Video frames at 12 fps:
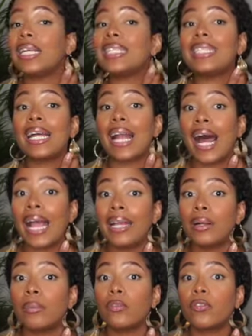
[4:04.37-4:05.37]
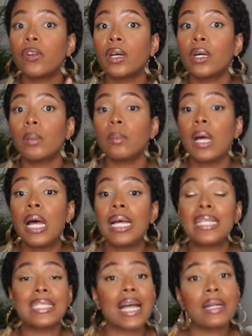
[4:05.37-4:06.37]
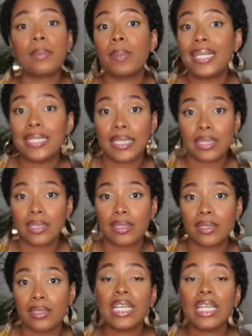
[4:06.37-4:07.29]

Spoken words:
Is that item from Zara Basics?